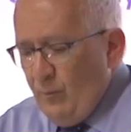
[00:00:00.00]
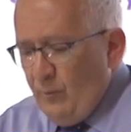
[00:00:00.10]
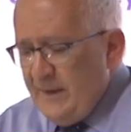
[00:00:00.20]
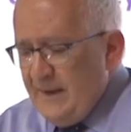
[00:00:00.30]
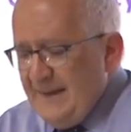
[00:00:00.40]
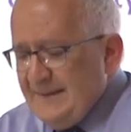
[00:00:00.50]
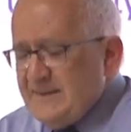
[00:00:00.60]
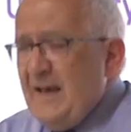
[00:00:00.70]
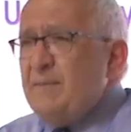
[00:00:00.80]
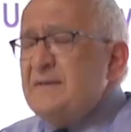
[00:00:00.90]
We
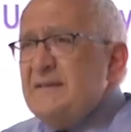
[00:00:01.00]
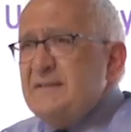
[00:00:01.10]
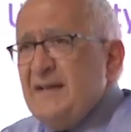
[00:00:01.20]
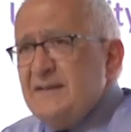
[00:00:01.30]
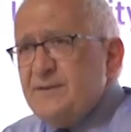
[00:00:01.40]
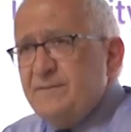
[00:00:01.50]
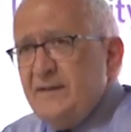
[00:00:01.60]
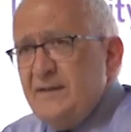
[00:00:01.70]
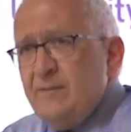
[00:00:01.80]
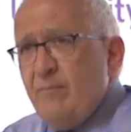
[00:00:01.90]
examined
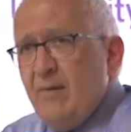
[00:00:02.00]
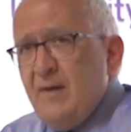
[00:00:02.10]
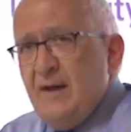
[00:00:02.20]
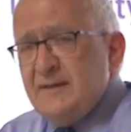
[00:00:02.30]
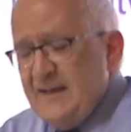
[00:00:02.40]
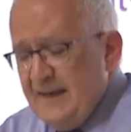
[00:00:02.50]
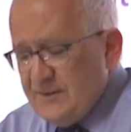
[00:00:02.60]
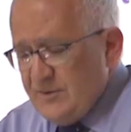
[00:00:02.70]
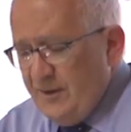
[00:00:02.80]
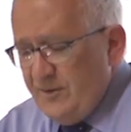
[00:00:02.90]
intensively
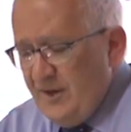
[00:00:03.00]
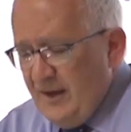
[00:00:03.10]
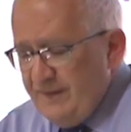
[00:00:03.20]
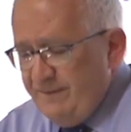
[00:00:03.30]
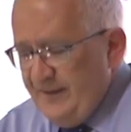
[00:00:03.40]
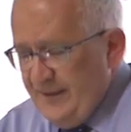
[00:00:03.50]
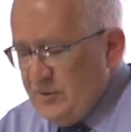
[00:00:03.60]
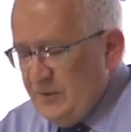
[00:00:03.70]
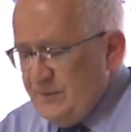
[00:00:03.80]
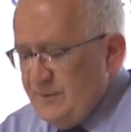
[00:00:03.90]
attacks on 9
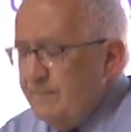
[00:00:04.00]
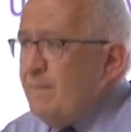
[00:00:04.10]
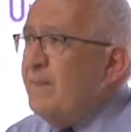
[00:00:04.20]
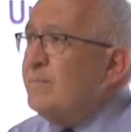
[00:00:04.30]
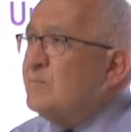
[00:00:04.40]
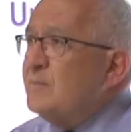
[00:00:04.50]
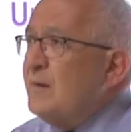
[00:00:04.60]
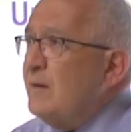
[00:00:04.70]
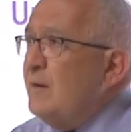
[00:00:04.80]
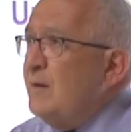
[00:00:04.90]
villages
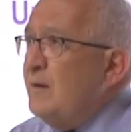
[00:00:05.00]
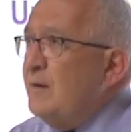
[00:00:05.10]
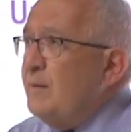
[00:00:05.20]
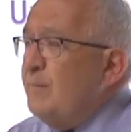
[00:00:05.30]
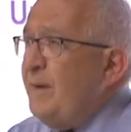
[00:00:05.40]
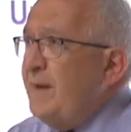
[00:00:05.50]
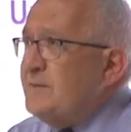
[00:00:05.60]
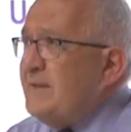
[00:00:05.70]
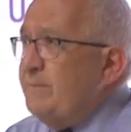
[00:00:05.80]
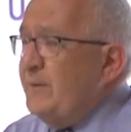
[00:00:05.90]
by
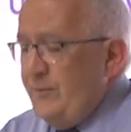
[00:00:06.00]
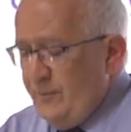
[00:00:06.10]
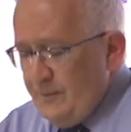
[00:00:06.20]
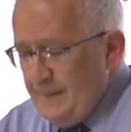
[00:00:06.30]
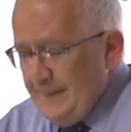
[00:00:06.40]
the Tatmadaw.